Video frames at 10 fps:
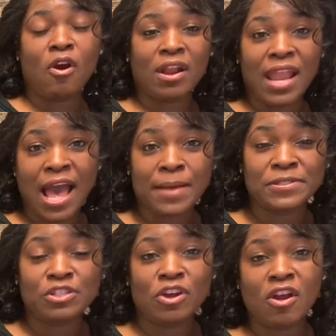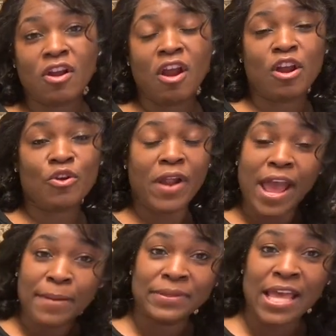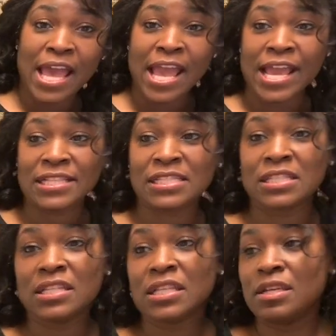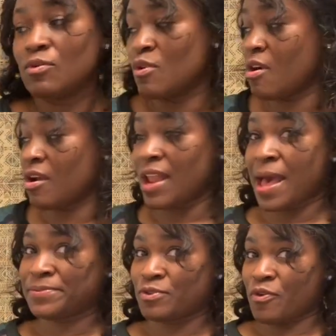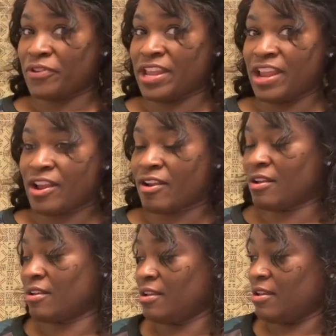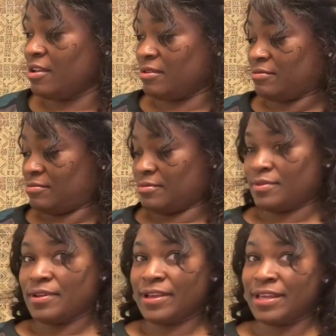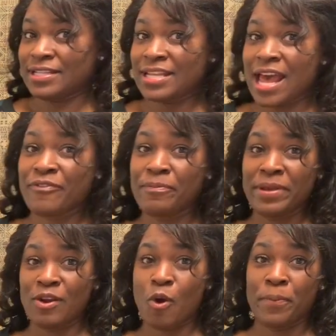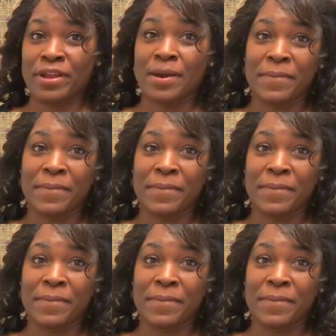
our lobster, our crab legs, or our lobster over here. And it's time for me to open him